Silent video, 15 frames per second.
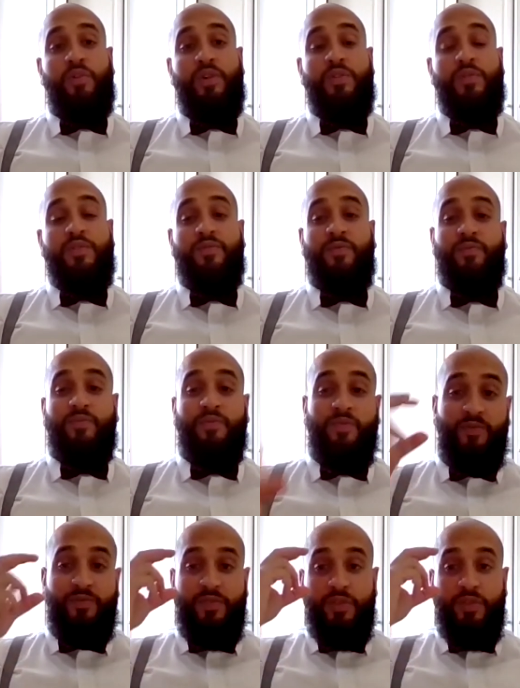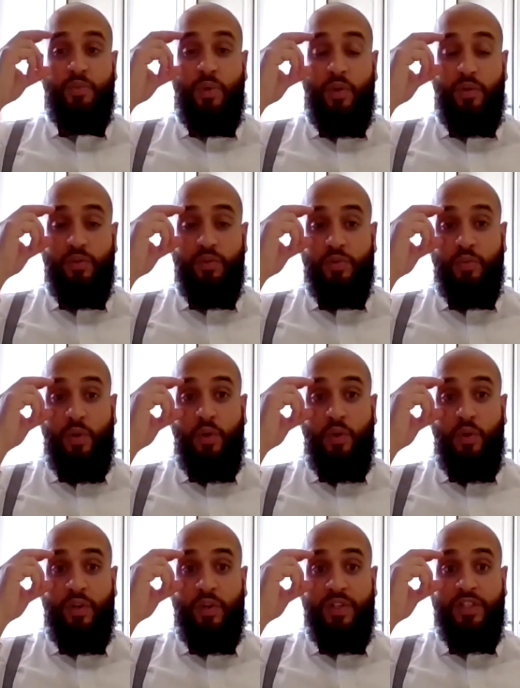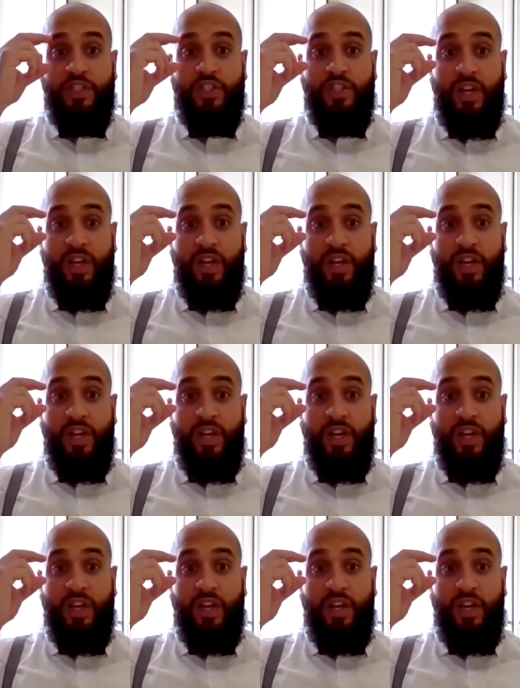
lucky you're getting paid. Swollen for this.